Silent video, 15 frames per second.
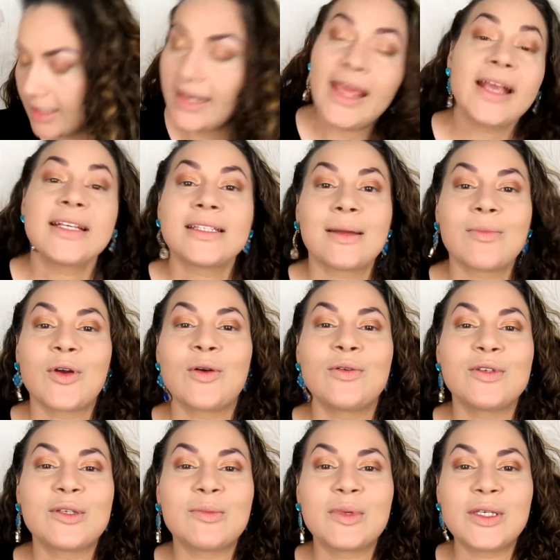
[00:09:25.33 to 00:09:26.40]
Next, I'm
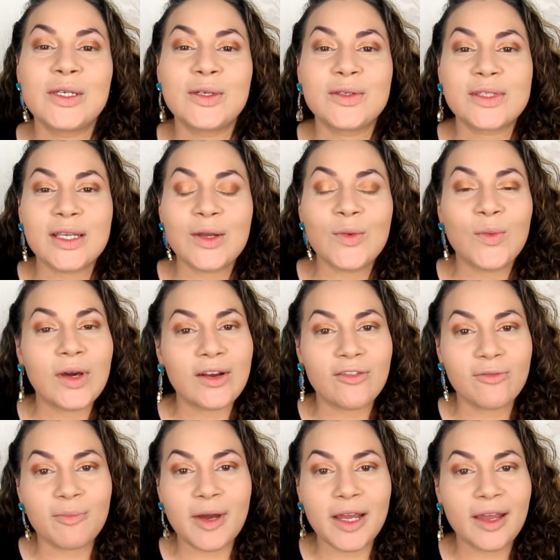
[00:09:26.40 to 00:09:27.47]
going to be using one
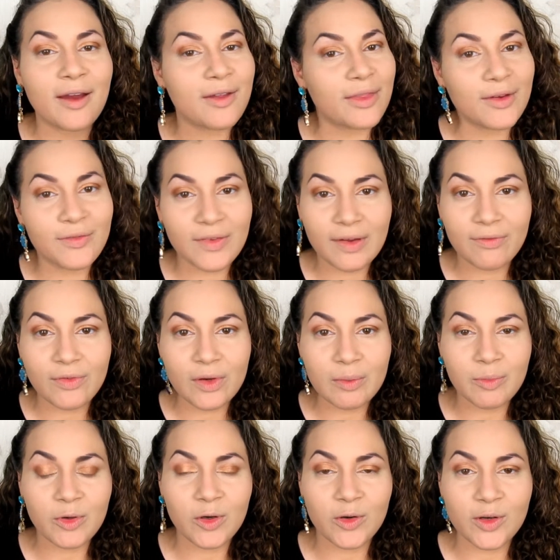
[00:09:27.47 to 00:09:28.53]
of my other
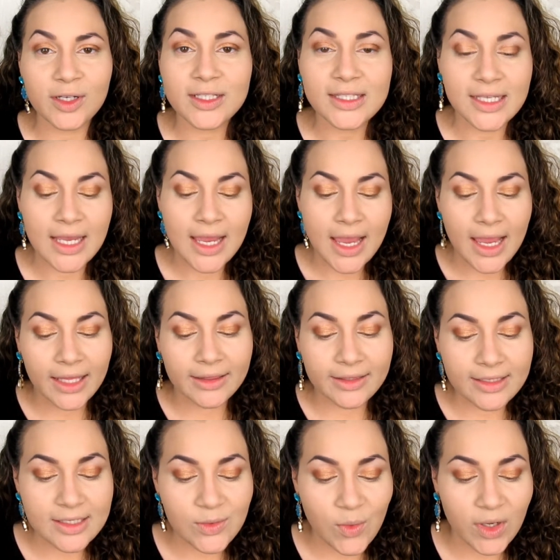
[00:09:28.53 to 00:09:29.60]
favorite products, and
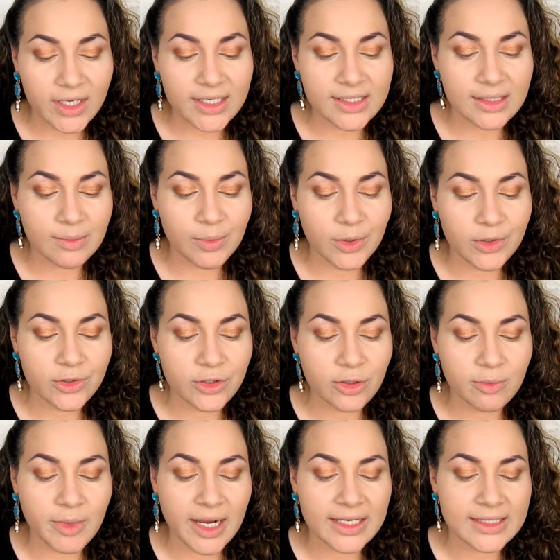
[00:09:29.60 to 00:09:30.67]
this one is the Bournjor
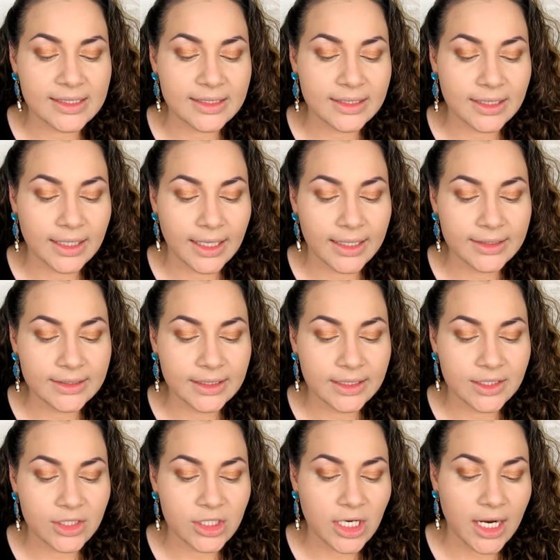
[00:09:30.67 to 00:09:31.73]
Maxi Delight in
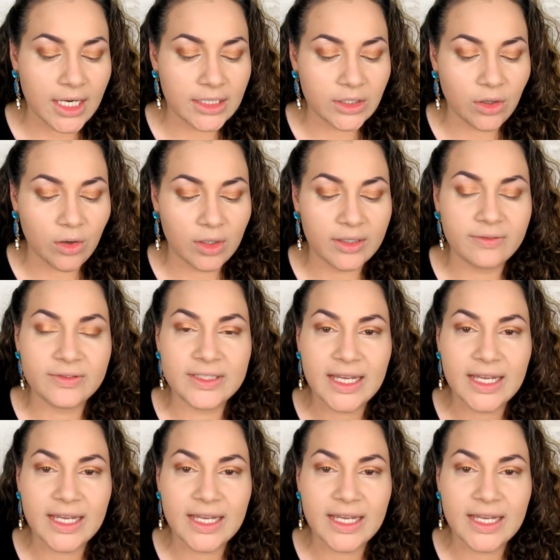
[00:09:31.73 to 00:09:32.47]
the shade Olive